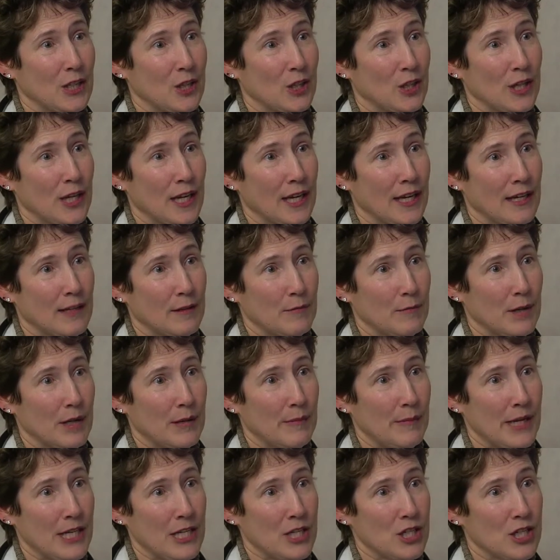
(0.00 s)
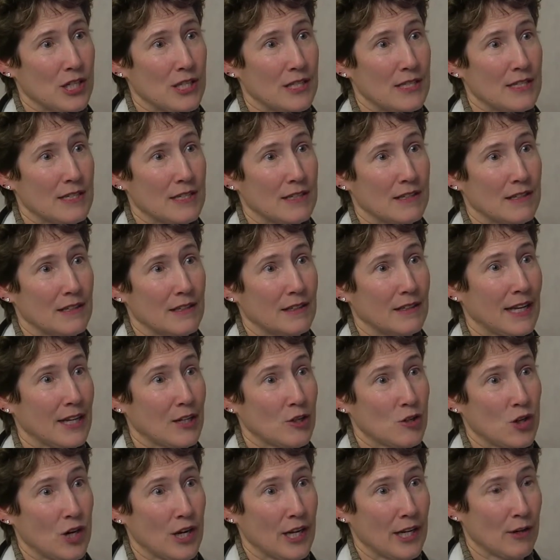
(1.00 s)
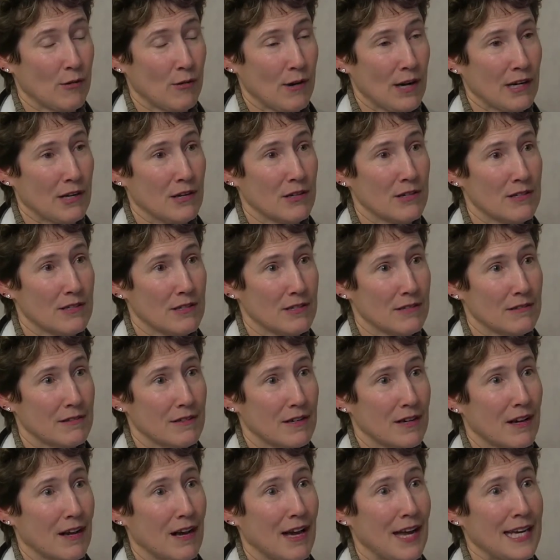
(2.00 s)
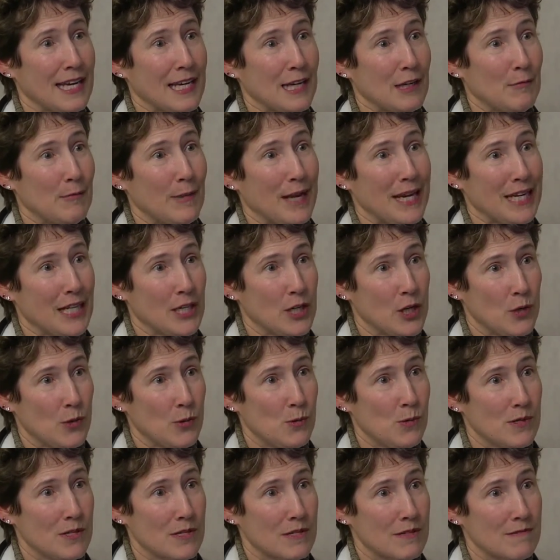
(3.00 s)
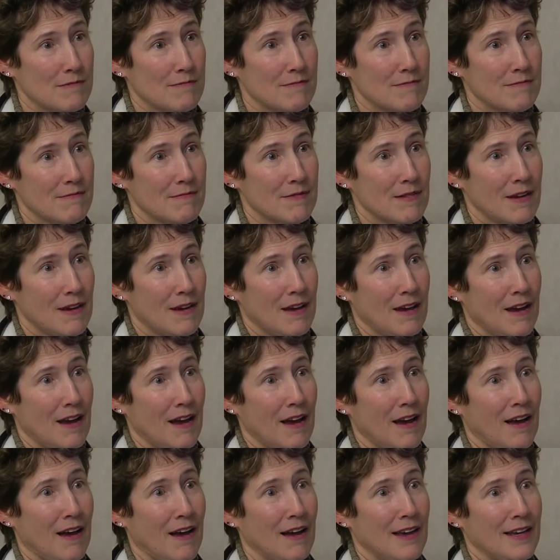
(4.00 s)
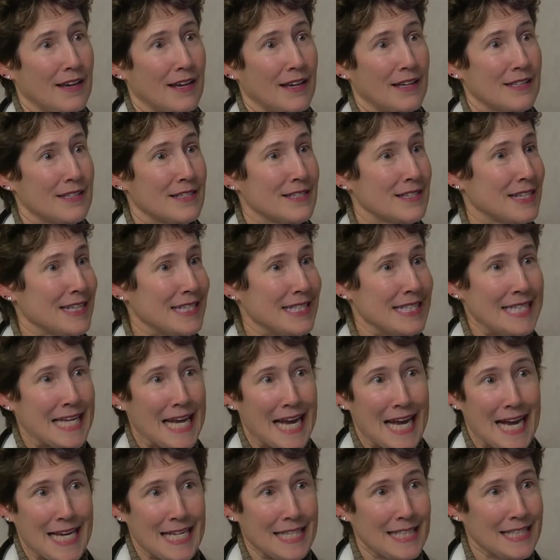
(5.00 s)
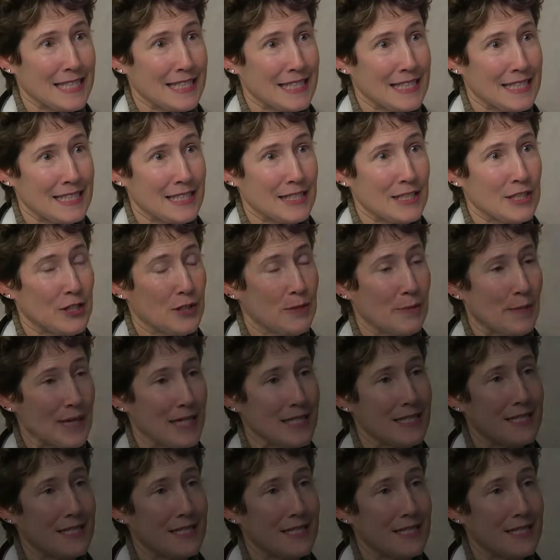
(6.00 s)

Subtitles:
look at my patient's electronic records. I can make notes. I can send tasks to my